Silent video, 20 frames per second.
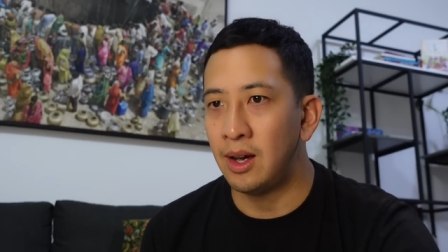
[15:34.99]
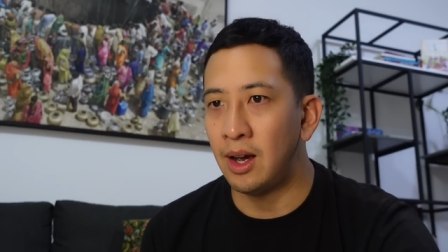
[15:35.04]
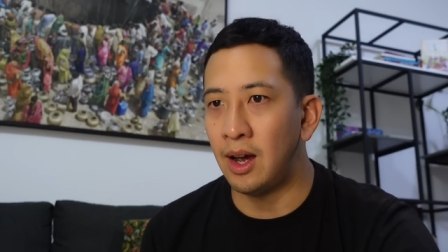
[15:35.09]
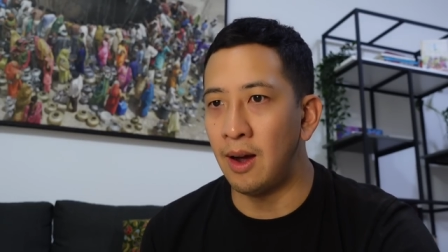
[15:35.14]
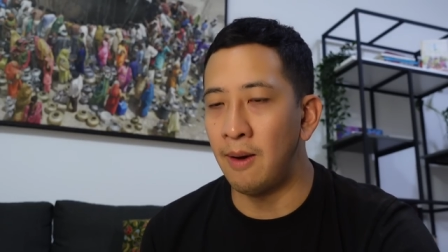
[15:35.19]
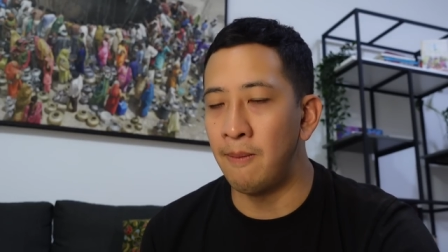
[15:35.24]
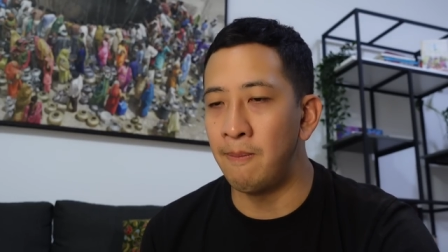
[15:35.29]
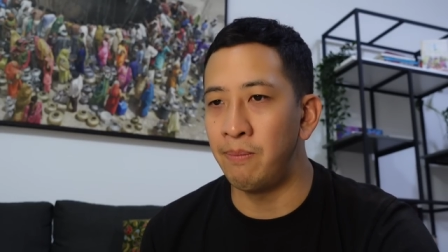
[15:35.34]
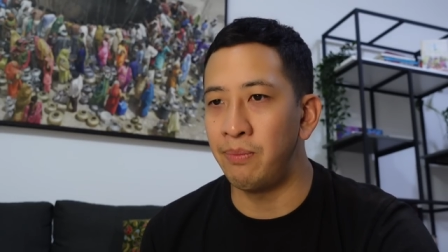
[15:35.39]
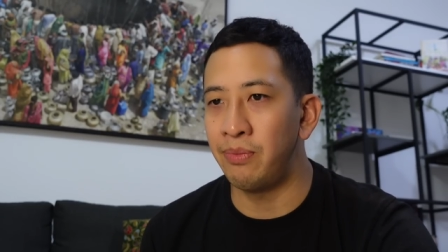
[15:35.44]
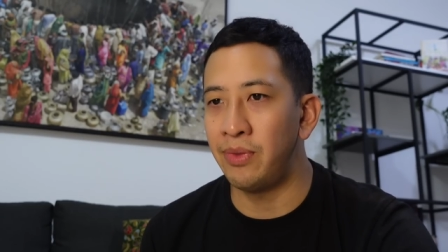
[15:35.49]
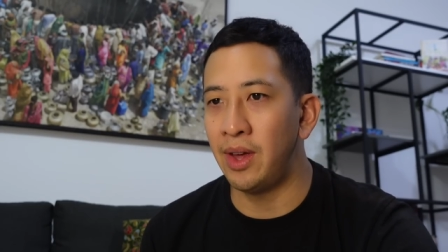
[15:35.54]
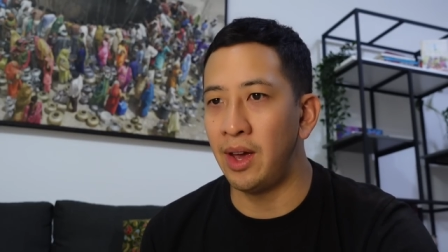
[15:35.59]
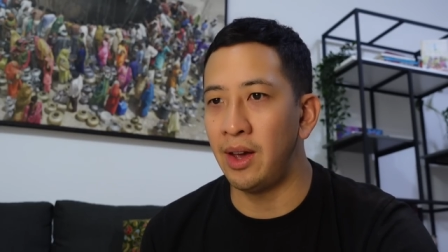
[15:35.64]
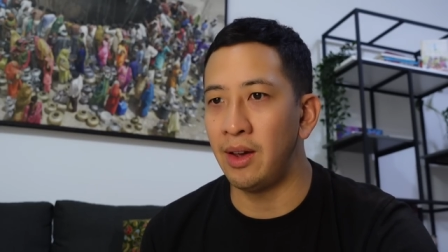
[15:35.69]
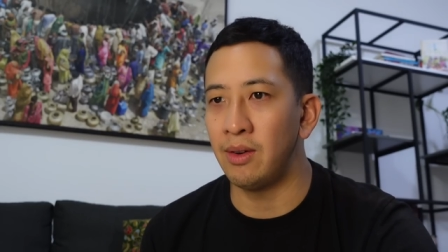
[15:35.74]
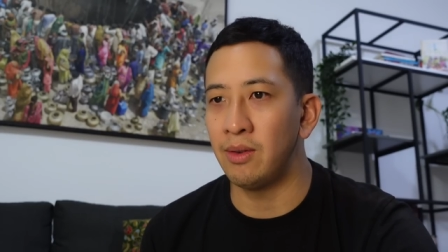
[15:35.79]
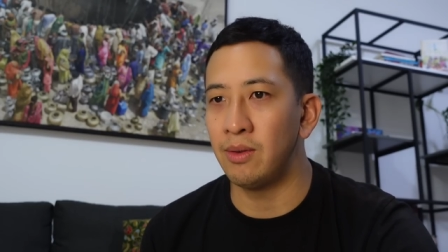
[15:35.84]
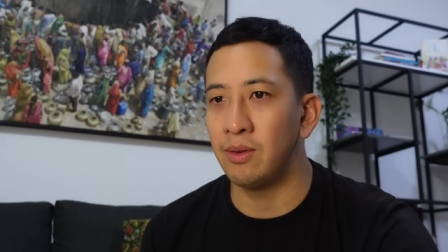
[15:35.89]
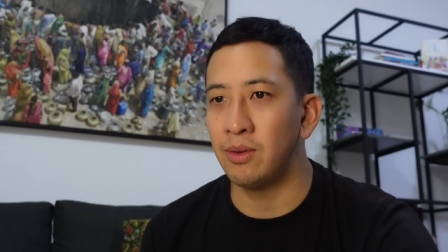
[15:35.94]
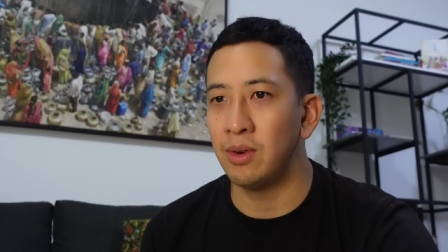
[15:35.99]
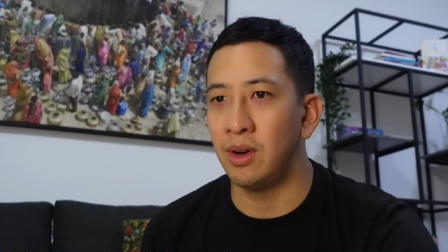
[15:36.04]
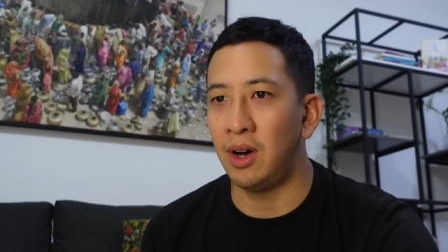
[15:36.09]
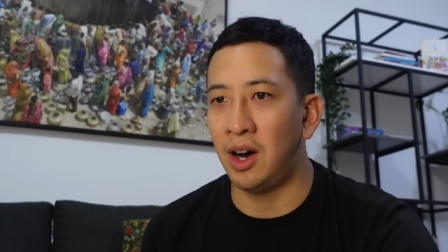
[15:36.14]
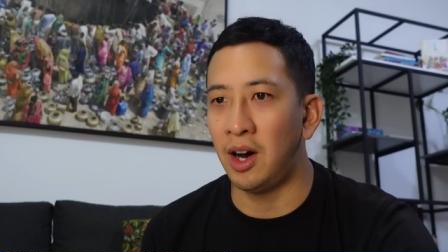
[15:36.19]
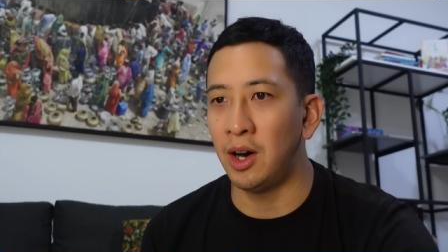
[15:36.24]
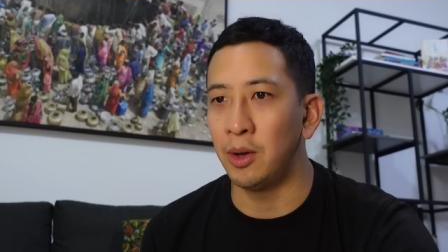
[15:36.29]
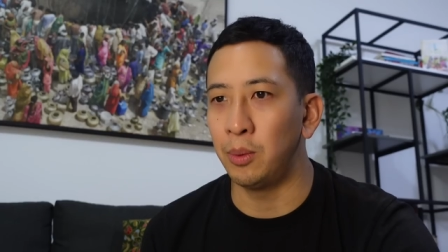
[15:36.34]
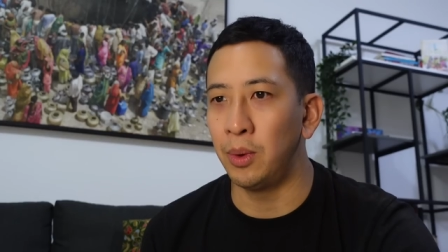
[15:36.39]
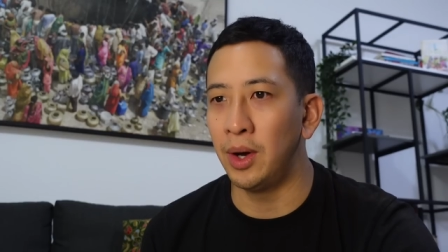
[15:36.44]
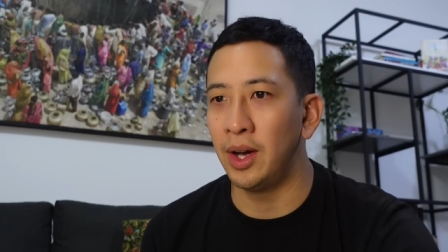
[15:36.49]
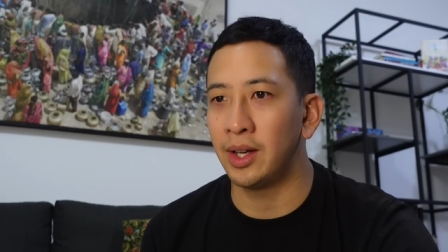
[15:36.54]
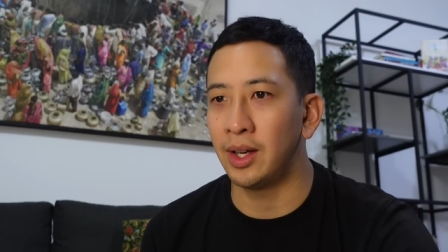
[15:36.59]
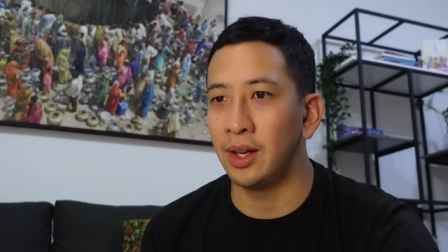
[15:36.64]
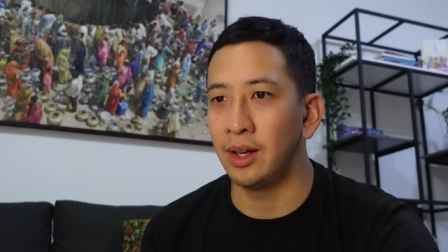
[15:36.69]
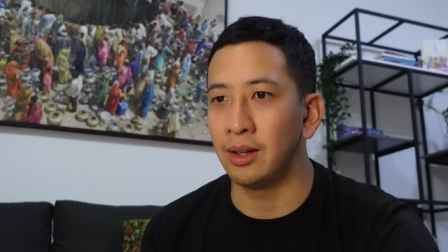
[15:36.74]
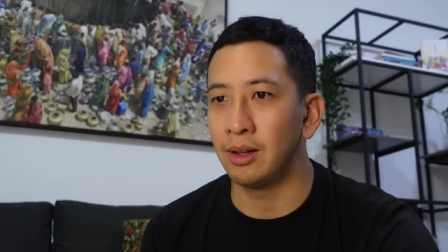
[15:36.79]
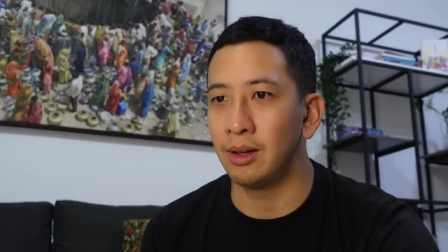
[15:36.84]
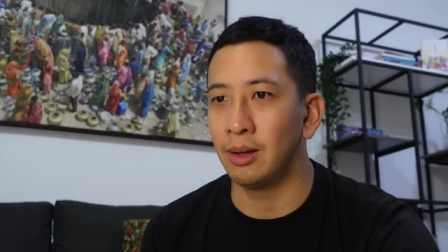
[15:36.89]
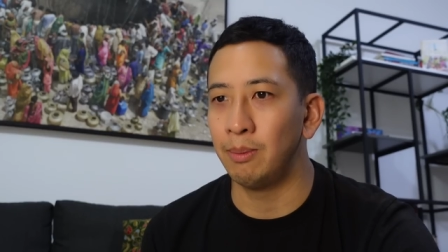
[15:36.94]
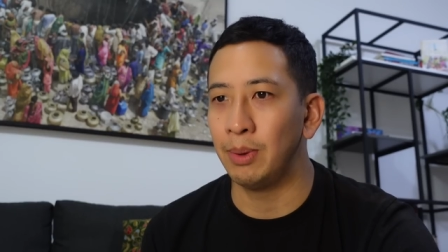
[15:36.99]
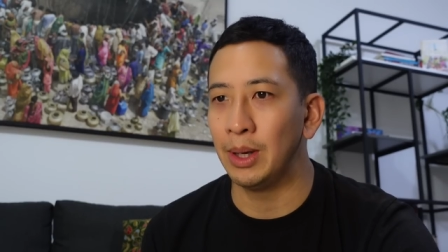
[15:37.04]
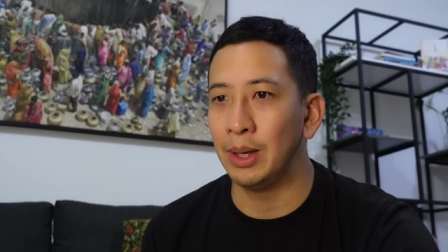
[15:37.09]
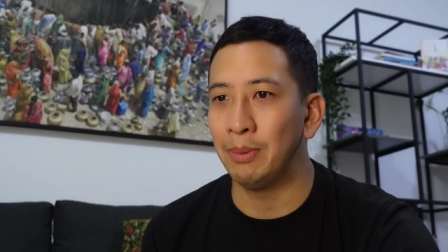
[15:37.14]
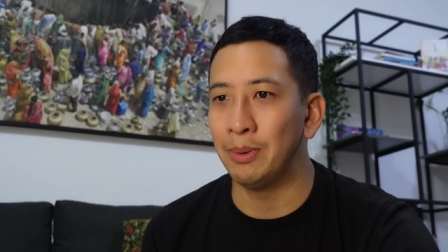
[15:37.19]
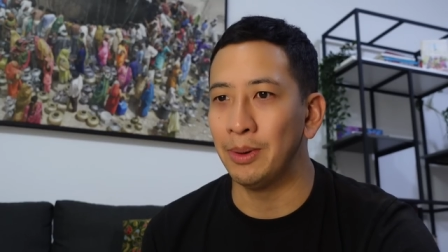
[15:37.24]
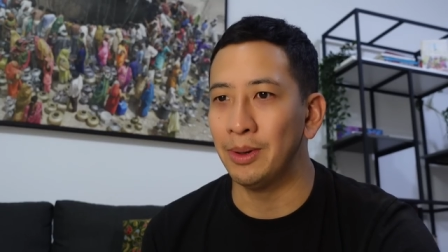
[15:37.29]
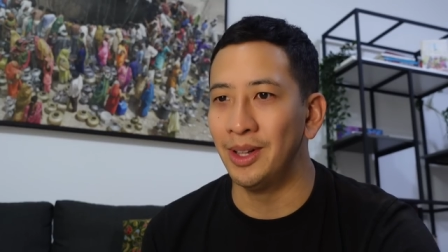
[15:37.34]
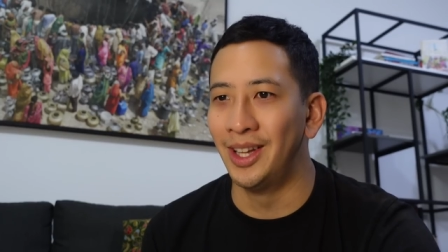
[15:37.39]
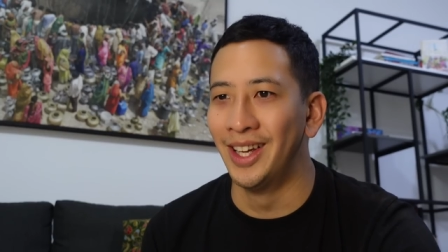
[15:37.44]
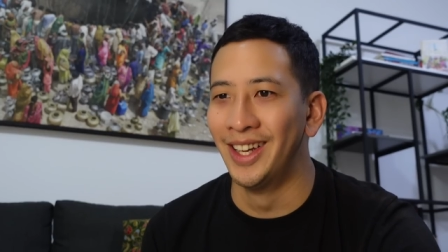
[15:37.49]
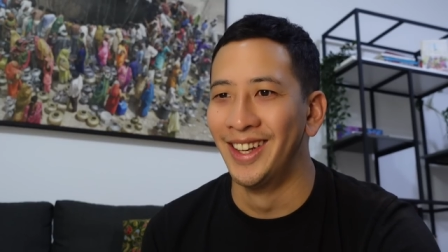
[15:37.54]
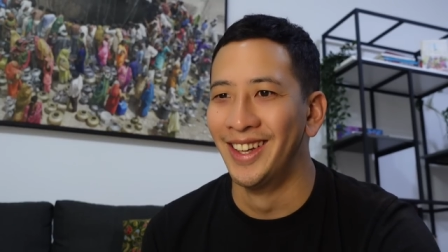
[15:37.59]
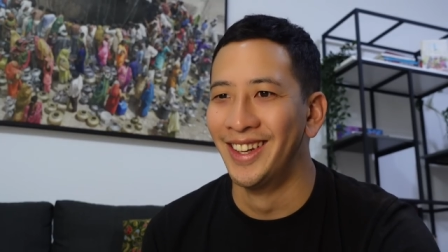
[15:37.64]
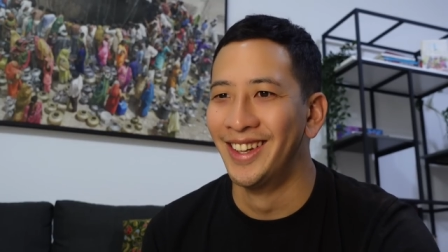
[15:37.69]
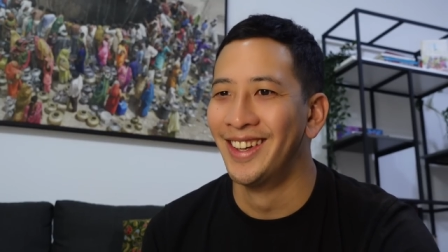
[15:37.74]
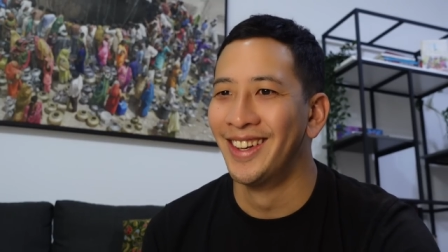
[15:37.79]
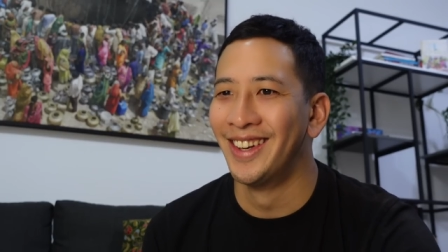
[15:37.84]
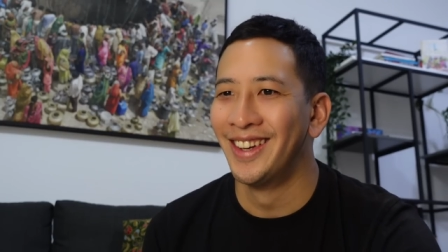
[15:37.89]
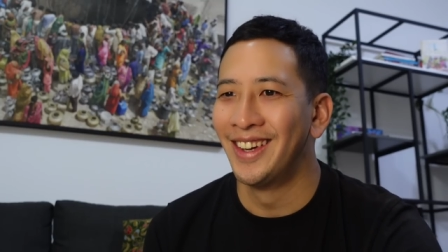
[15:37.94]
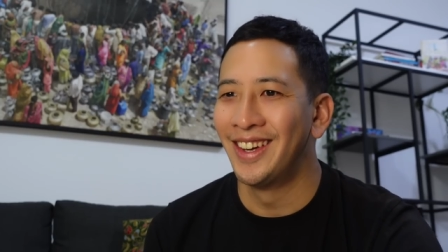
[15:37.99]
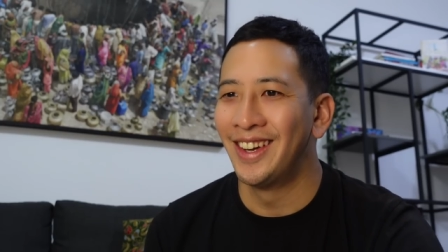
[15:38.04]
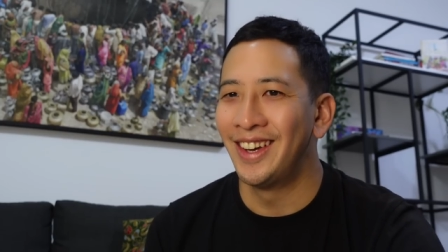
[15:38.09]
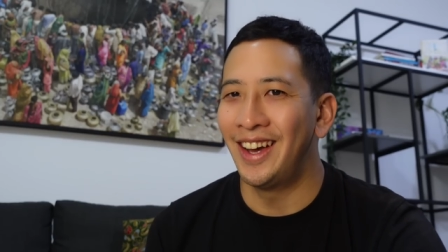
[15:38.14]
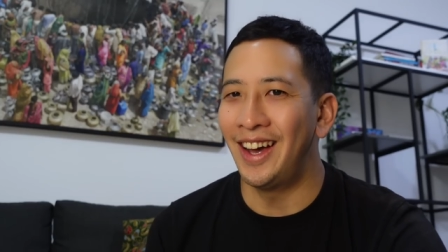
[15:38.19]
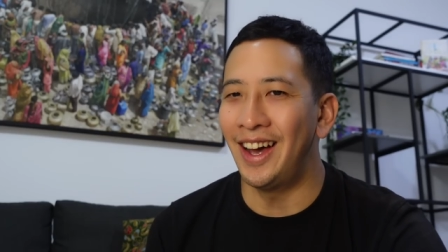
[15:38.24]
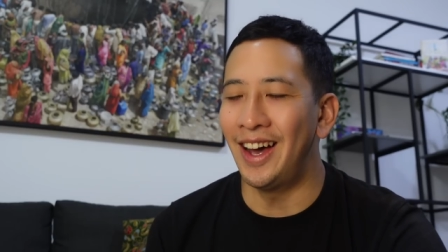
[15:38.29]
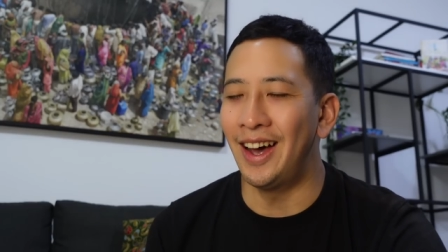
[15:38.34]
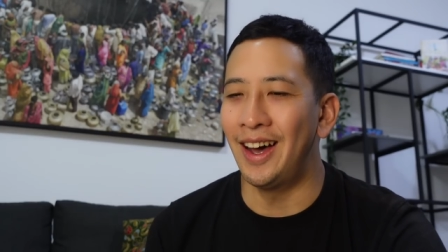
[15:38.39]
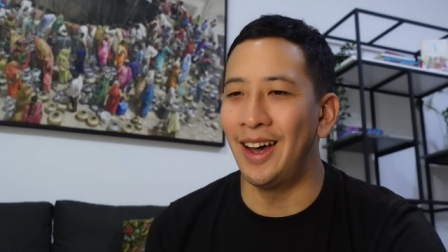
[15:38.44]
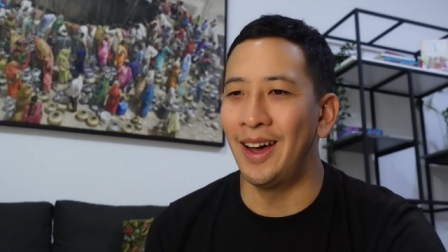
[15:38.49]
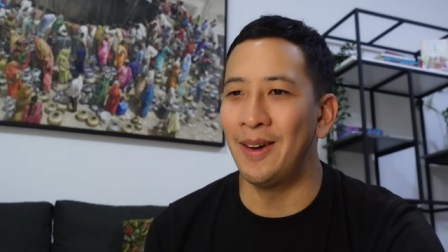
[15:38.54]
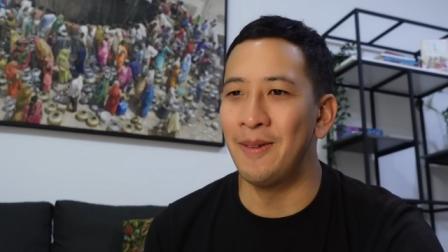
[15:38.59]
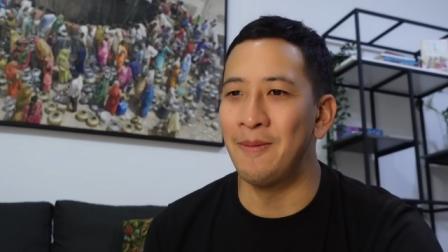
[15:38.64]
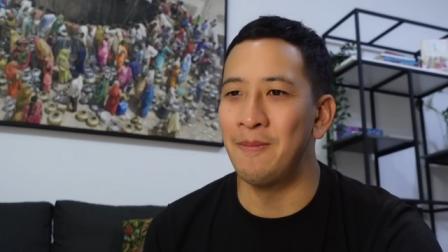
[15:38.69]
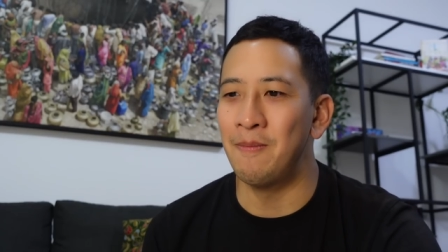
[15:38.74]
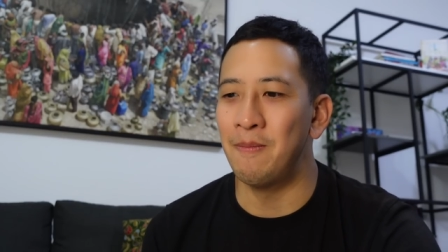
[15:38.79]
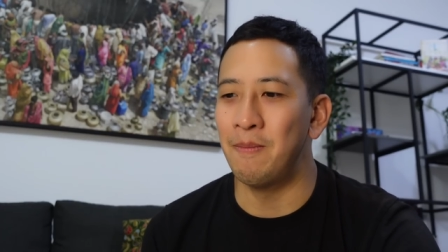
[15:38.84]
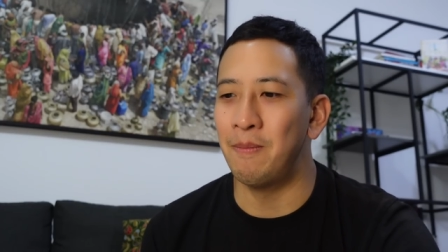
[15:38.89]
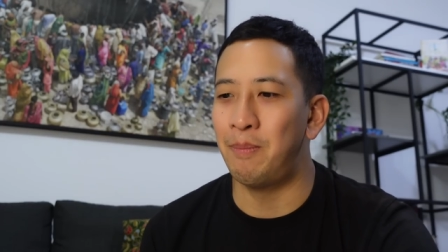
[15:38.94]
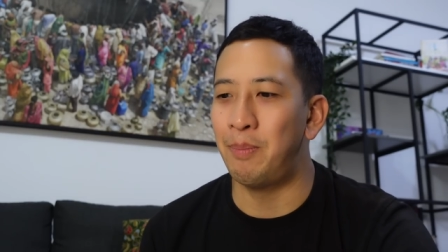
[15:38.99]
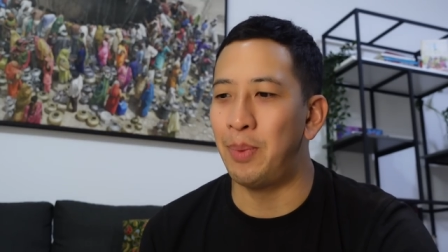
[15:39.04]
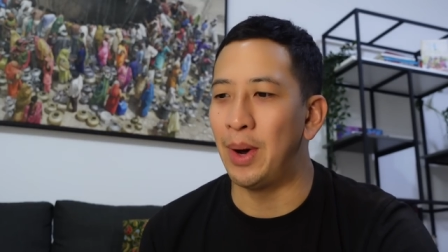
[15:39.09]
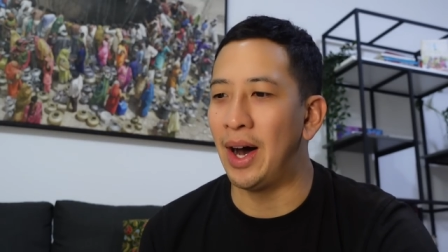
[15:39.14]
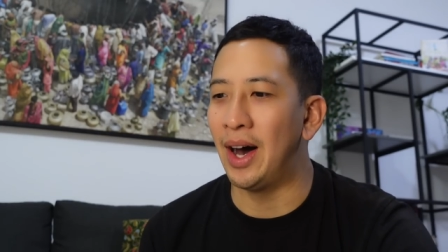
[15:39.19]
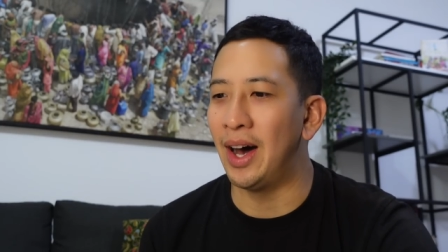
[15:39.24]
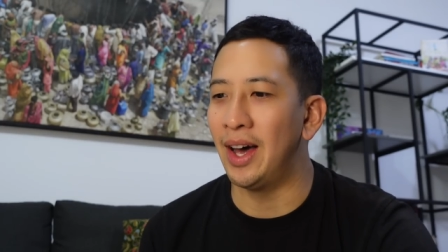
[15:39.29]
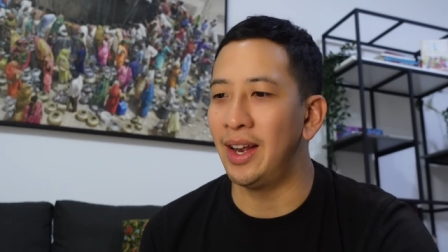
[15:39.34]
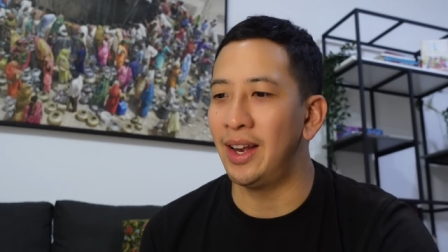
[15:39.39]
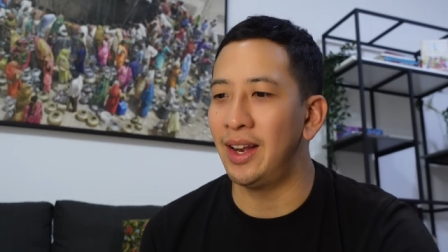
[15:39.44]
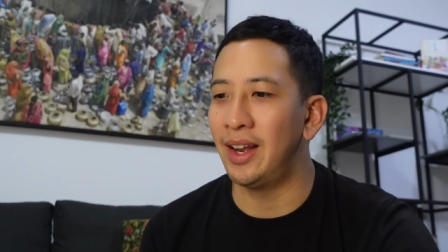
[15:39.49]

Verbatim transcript: Um, they're hard-working, good people. um, but